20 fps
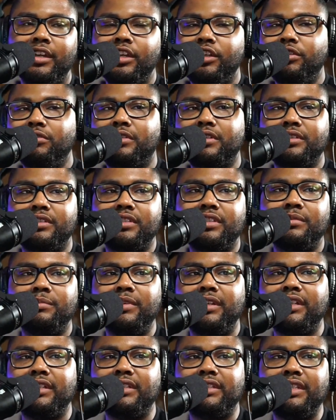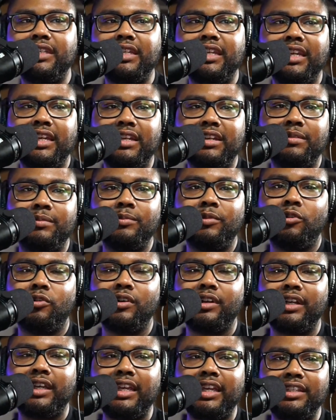You can send me a DM
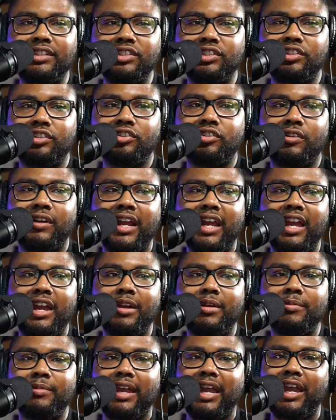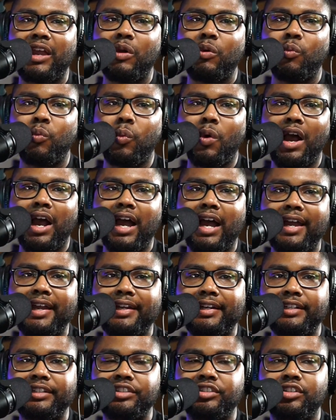on Instagram at
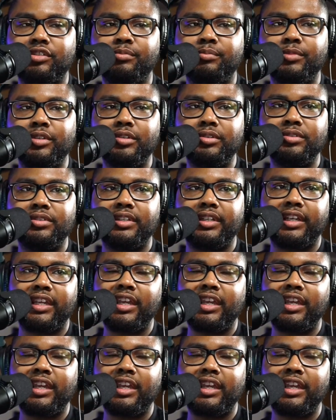yhuntermusic.